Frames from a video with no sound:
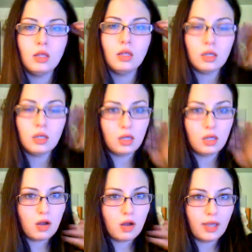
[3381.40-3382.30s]

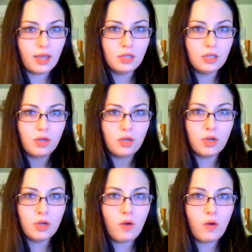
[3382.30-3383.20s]
I'm gonna
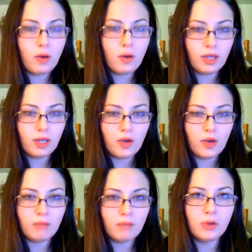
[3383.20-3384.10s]
go ahead and
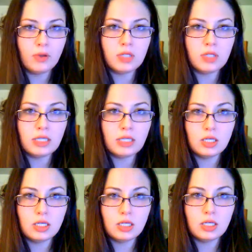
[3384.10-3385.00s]
post a link
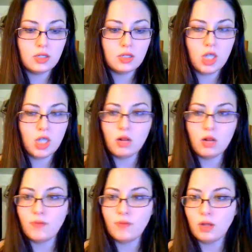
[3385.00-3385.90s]
to the channel
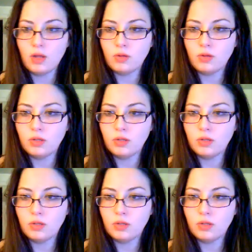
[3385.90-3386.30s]
if y'all don't